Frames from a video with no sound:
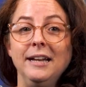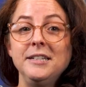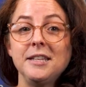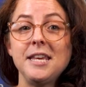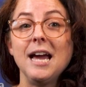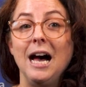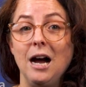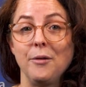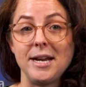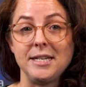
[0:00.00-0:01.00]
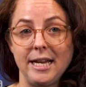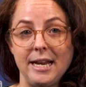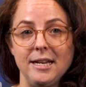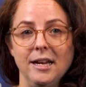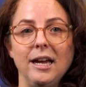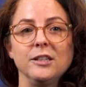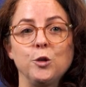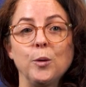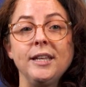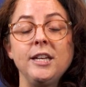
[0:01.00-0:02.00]
Under the RET,
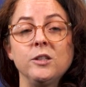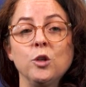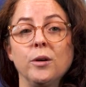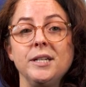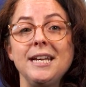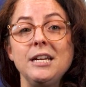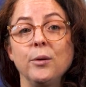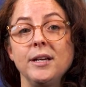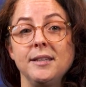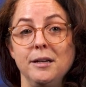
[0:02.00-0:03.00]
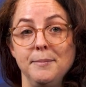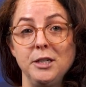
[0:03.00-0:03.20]
Australia saw a decrease in